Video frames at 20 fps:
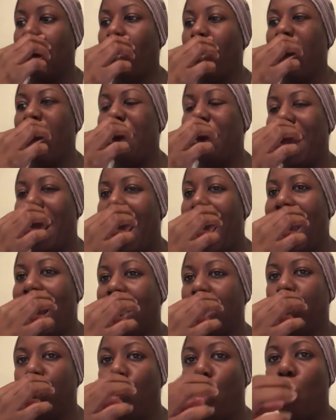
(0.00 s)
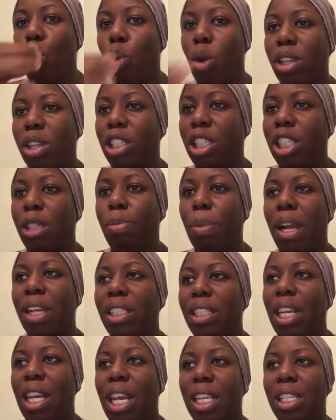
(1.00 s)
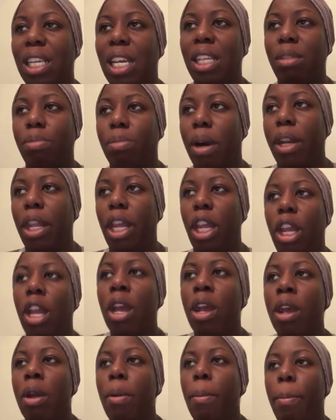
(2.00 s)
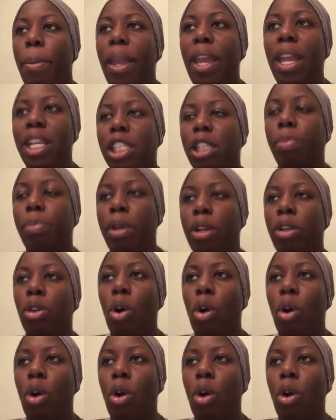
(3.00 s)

I want him to ask more questions, especially as his money being spent.